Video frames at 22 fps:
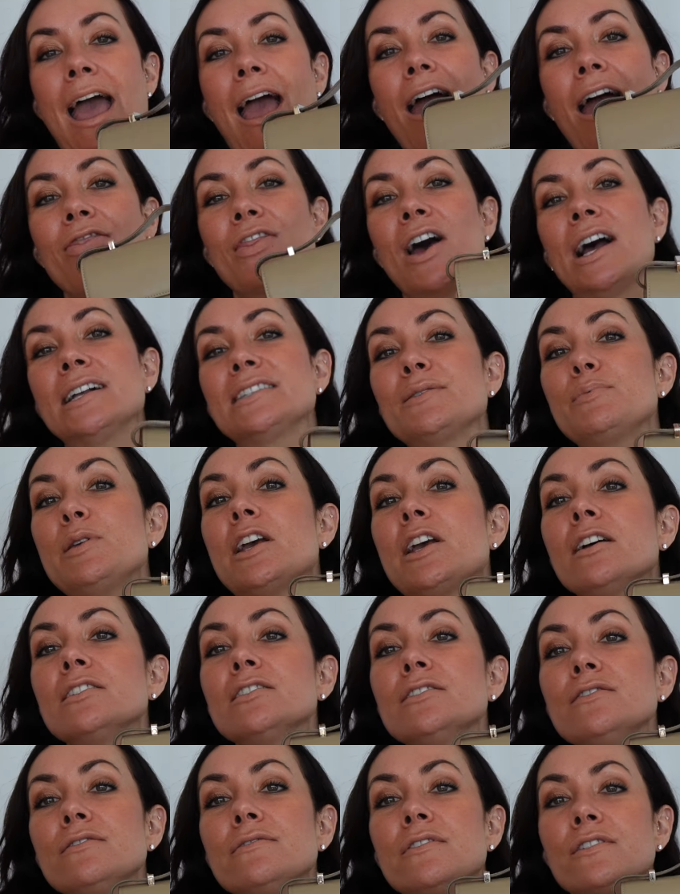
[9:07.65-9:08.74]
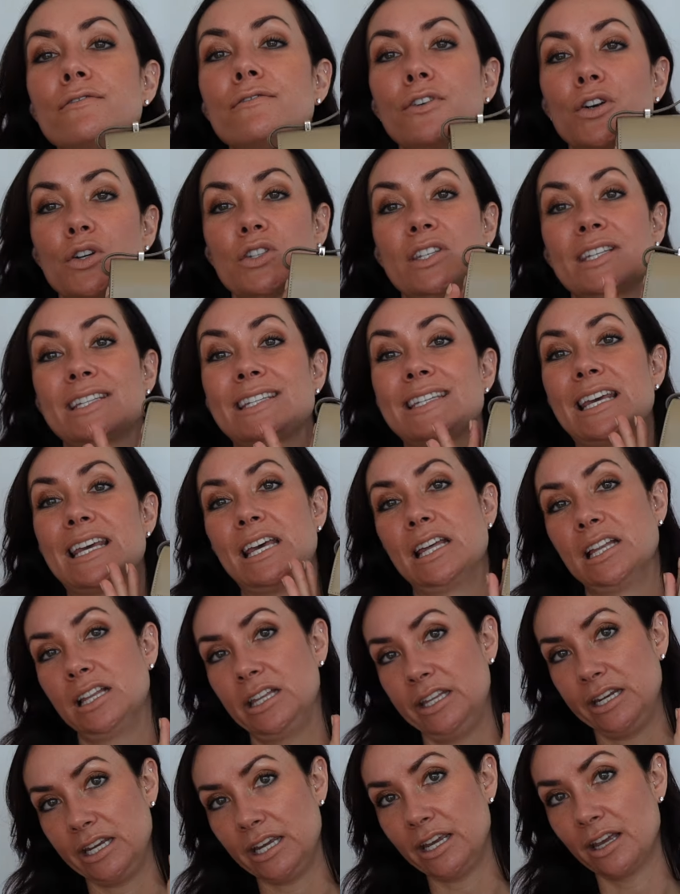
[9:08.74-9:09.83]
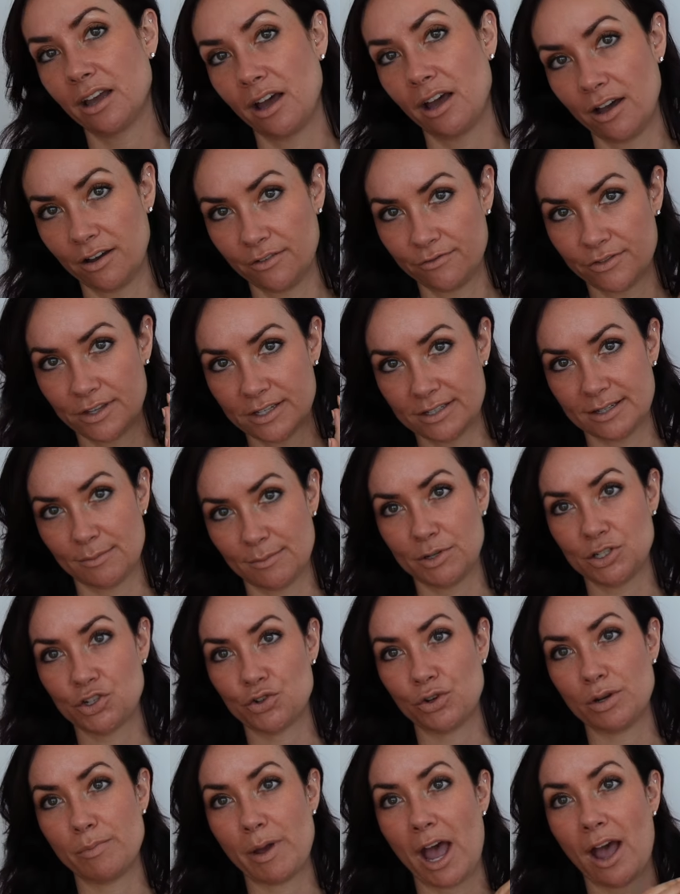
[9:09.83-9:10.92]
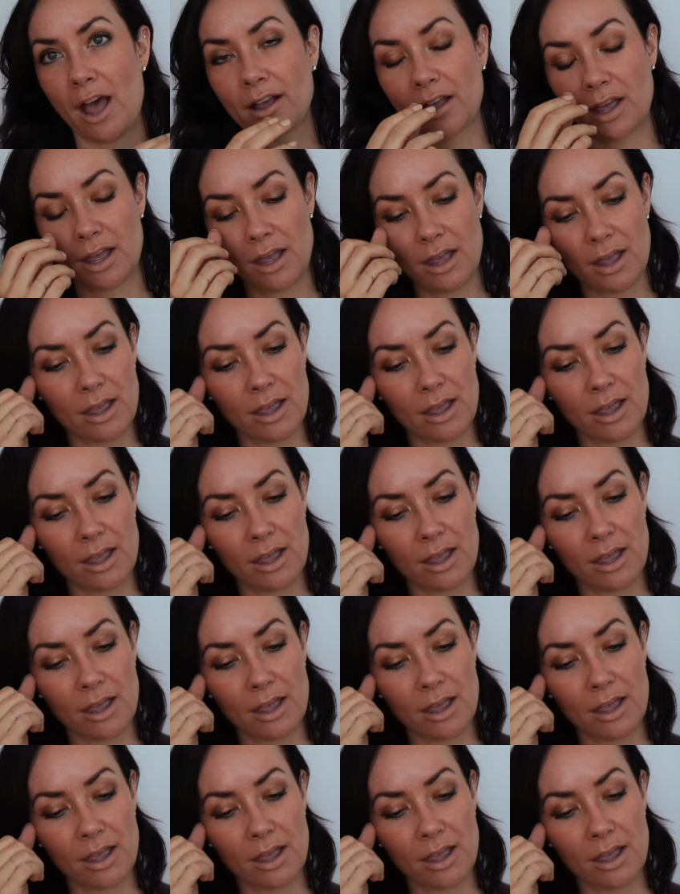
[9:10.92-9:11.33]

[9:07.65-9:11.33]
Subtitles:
and that's because of the versatility of the Symmetry bag.